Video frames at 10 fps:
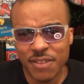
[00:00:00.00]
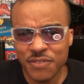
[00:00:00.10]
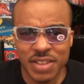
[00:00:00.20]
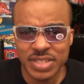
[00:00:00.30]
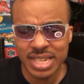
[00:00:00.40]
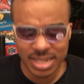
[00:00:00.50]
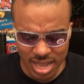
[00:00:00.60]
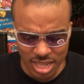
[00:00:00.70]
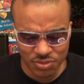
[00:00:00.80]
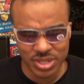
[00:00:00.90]

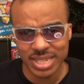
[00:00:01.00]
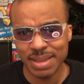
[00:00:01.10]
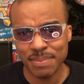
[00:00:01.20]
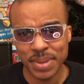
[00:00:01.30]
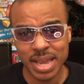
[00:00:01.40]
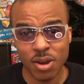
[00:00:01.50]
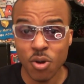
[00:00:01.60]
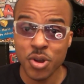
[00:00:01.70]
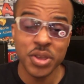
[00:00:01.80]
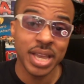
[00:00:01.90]
$15 for 10 pair.
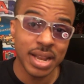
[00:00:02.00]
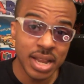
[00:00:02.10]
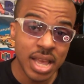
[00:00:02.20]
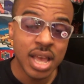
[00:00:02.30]
Or you can...